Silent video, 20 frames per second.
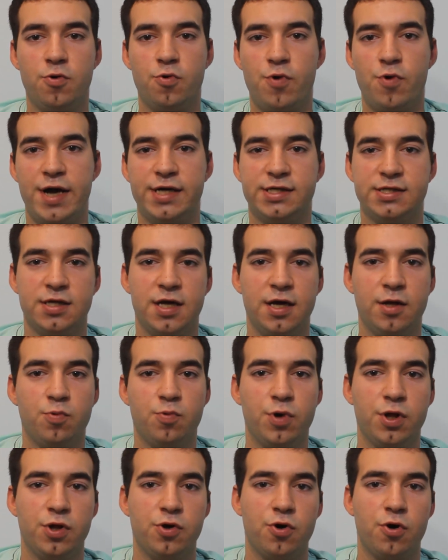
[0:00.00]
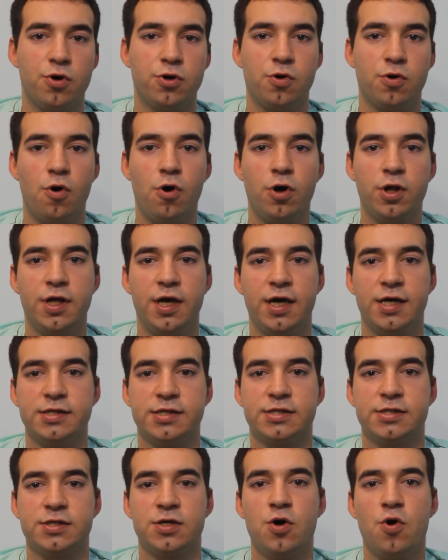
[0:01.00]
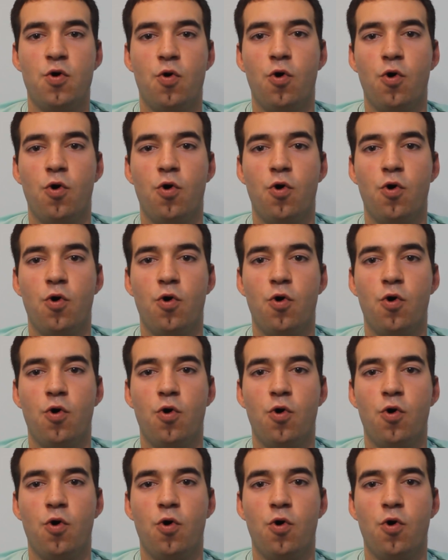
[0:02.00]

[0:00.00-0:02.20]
resonate with your audience,